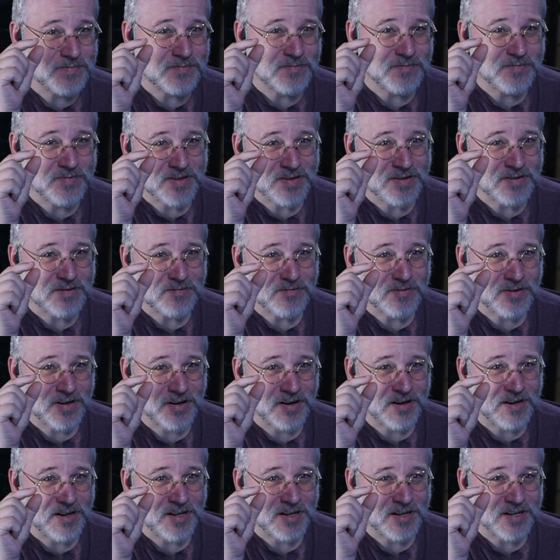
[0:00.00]
we're we're
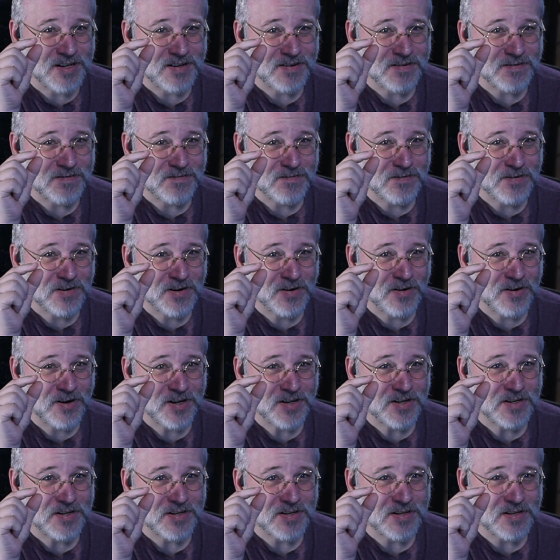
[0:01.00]
gonna we're
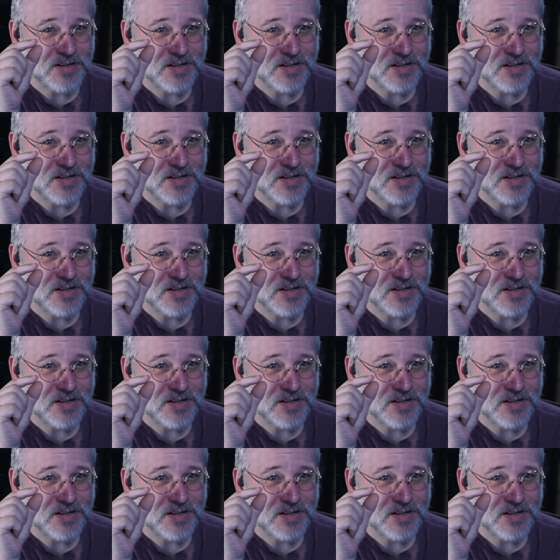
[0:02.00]
gonna